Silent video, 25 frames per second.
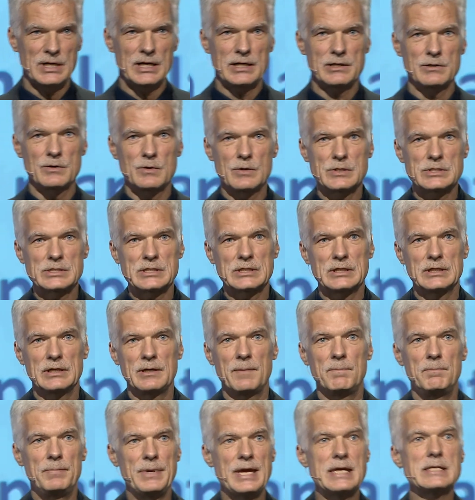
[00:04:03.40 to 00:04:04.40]
and who is the
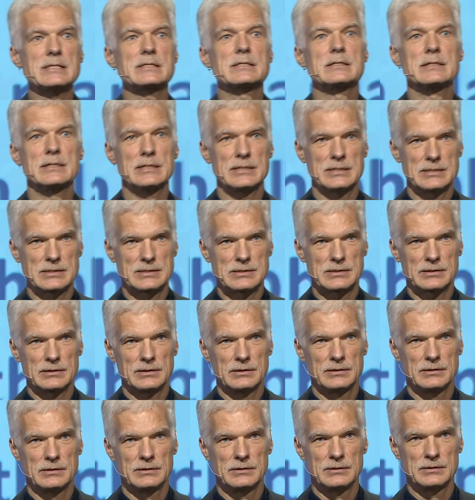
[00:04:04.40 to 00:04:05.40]
business.
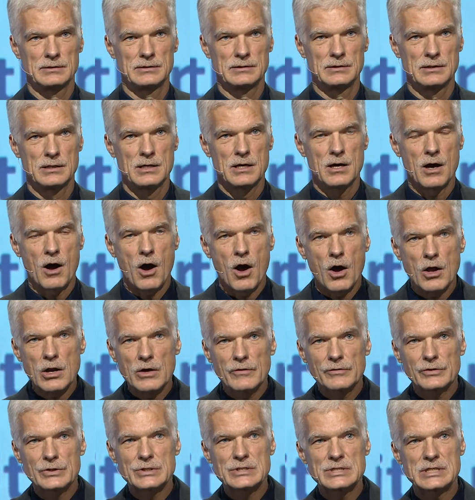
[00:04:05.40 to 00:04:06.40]
All
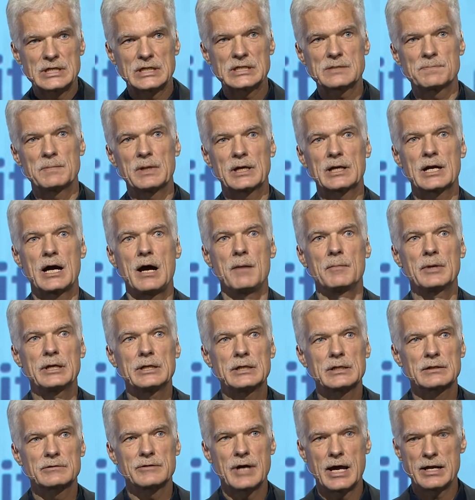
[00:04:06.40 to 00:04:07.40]
of those things become
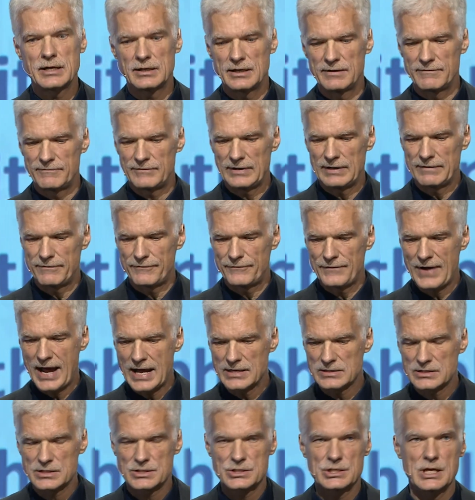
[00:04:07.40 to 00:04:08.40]
integrated in a very
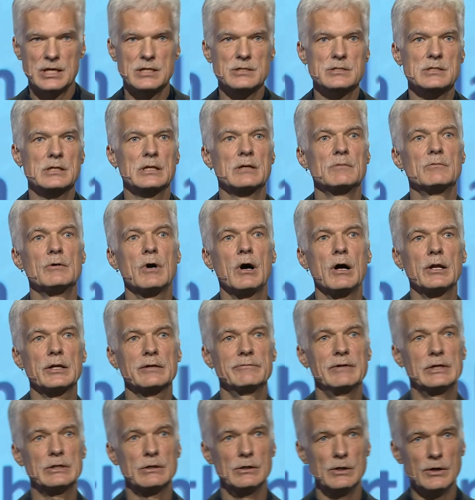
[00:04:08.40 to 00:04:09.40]
fast-changing world. And
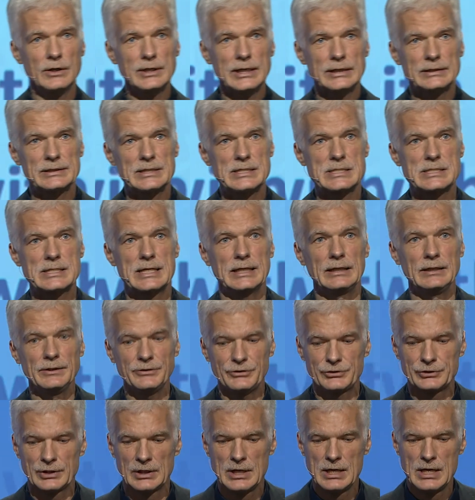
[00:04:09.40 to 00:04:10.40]
when you look at the
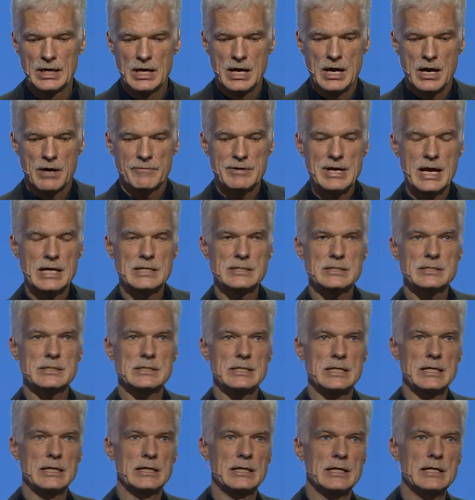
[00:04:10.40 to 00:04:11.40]
skills, we are
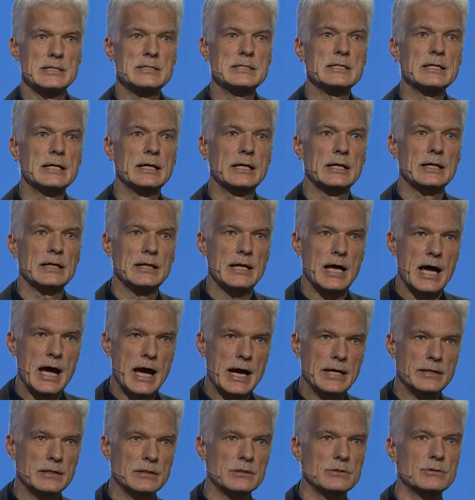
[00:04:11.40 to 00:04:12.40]
seeing a
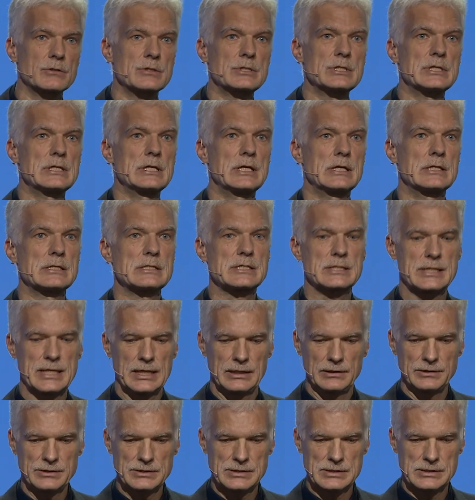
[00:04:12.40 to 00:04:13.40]
decline in routine
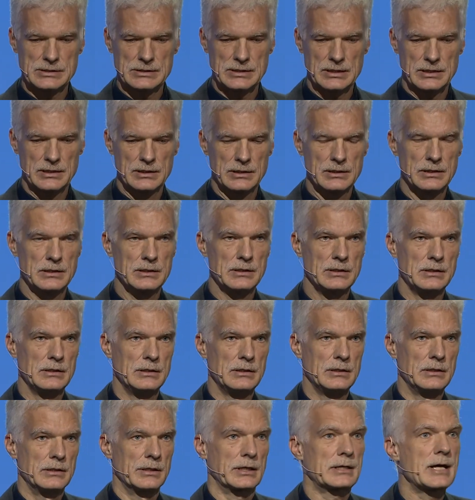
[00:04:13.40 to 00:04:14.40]
skills.
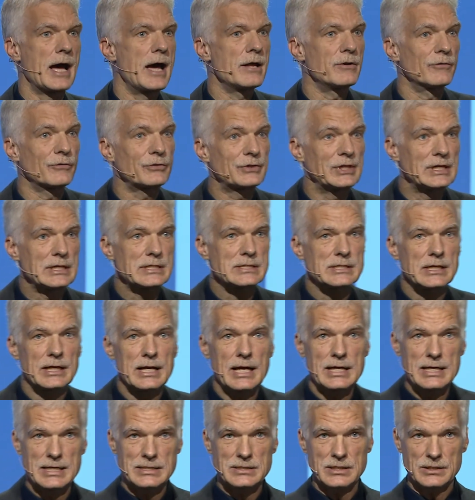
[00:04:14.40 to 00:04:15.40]
The kind of things that are
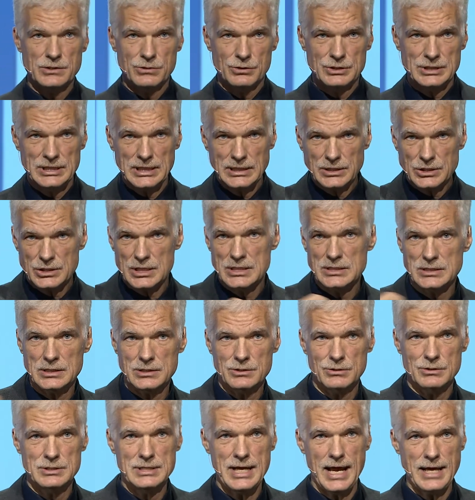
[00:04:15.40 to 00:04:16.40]
easy to teach, easy
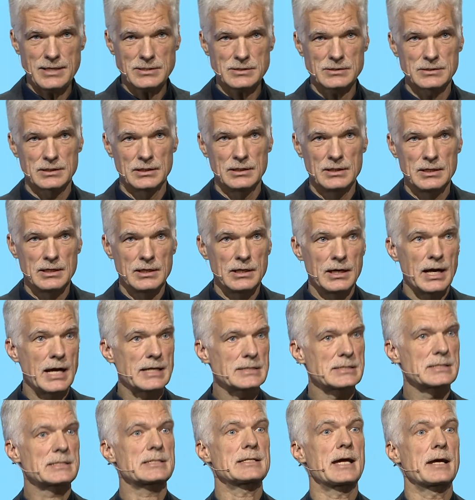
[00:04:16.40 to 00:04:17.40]
to test, are
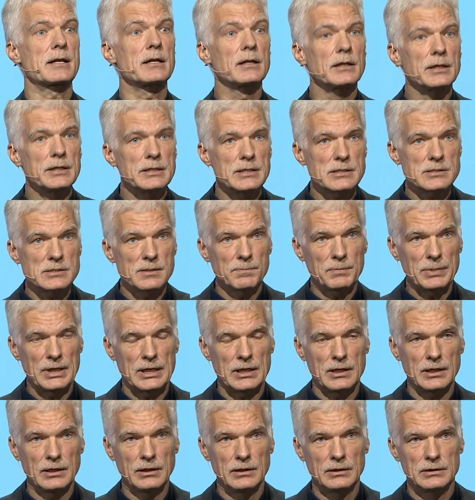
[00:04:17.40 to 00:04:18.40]
suddenly
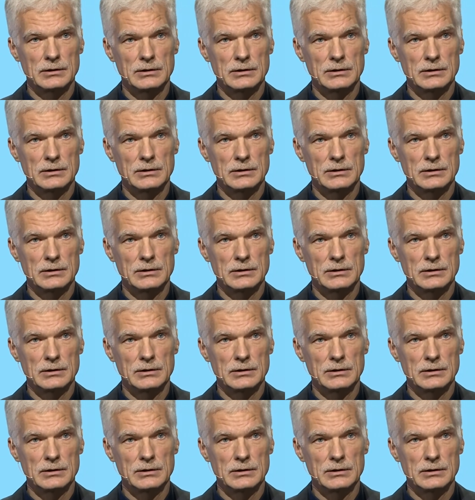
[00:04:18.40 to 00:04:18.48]
disappearing.